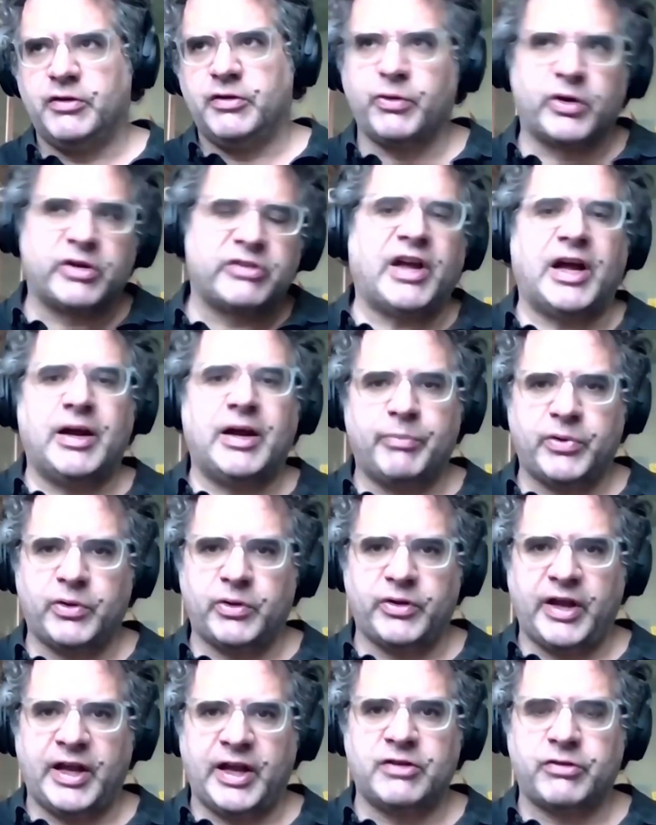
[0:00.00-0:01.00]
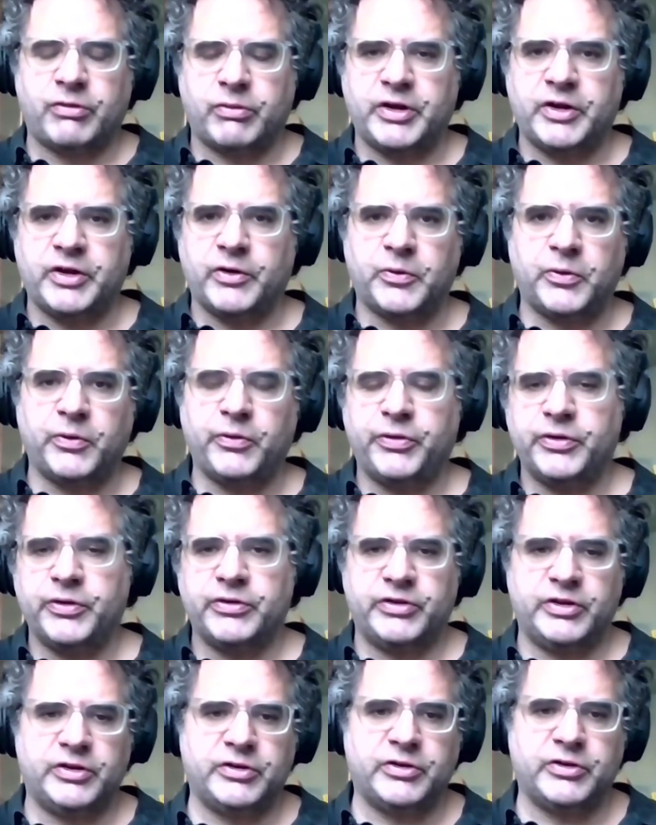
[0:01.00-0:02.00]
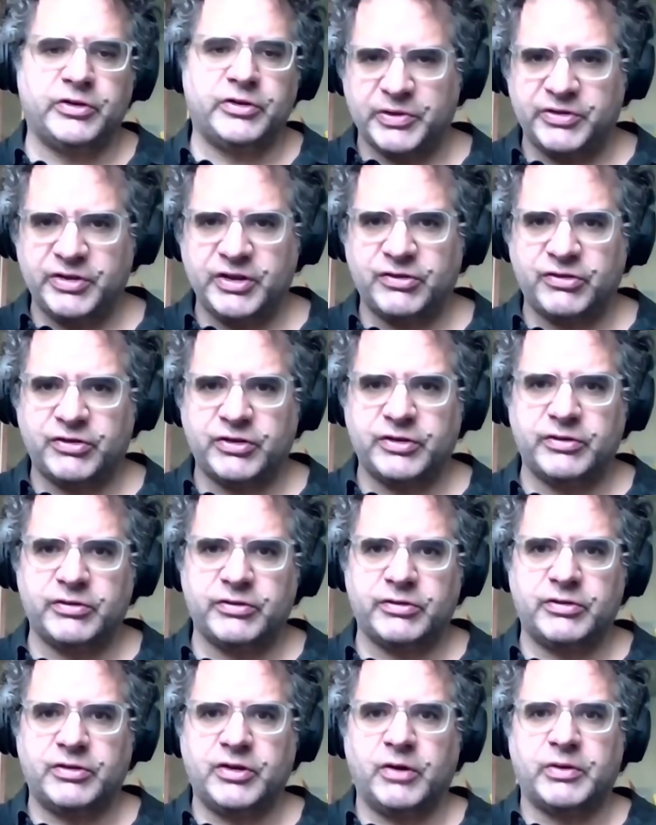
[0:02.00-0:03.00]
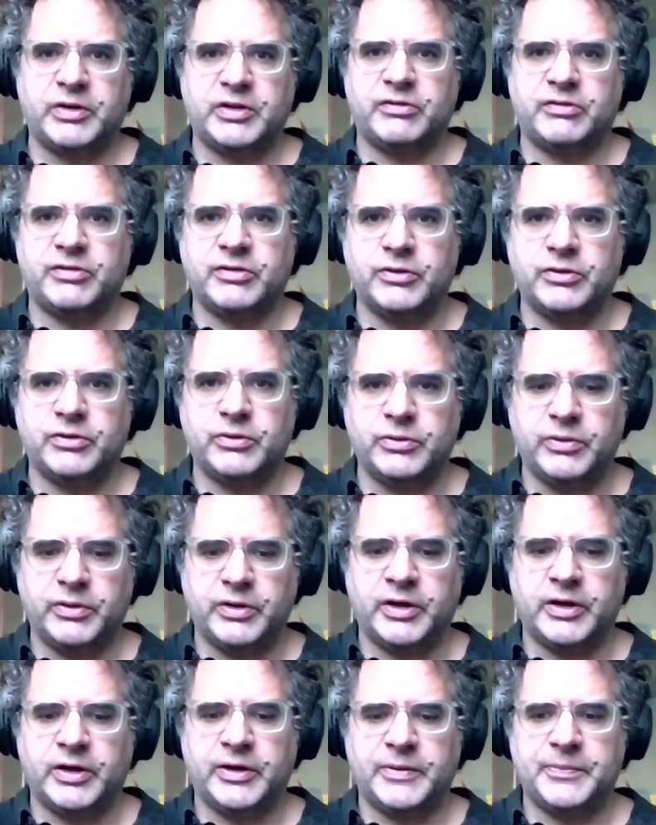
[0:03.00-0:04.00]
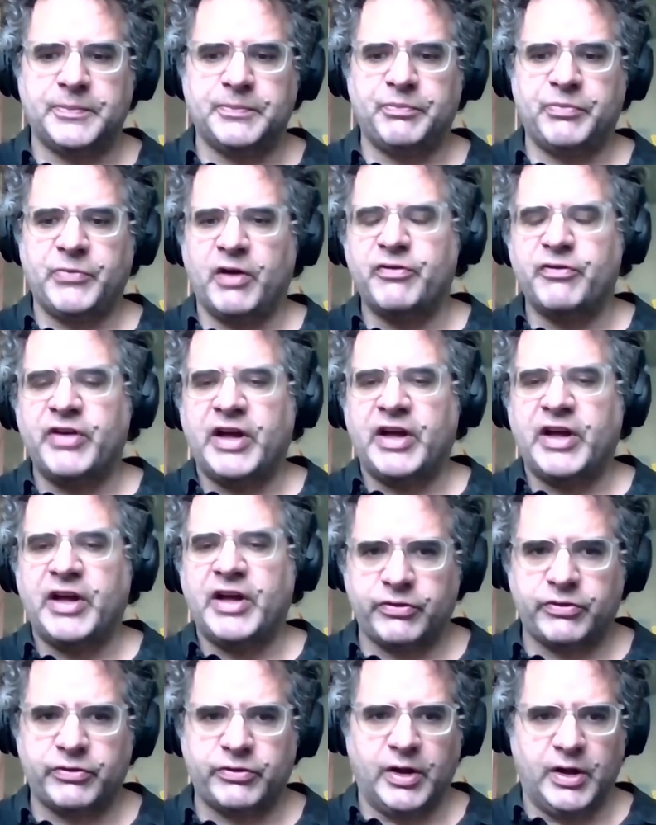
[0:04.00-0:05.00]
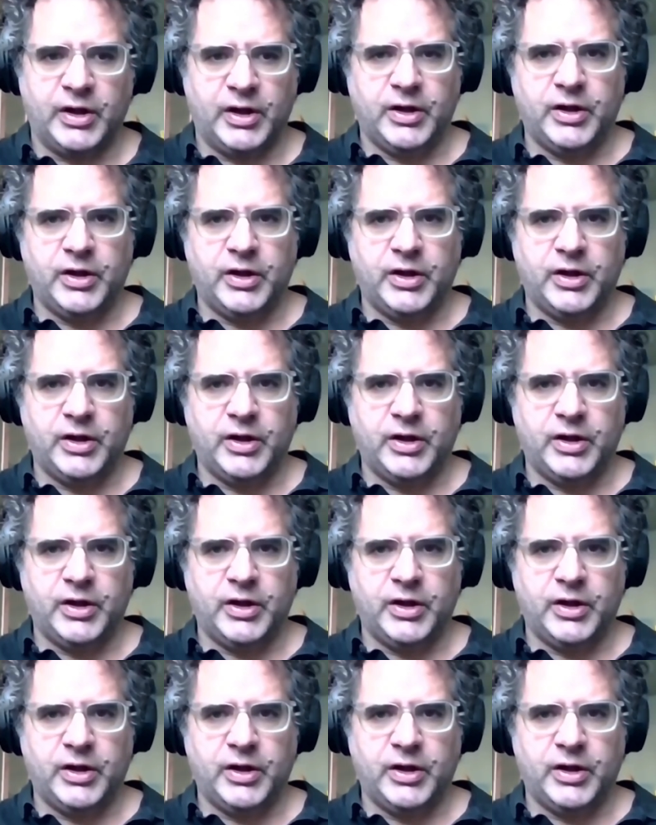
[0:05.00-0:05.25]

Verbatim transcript: for example, entering our authors in competitions, going to um, events.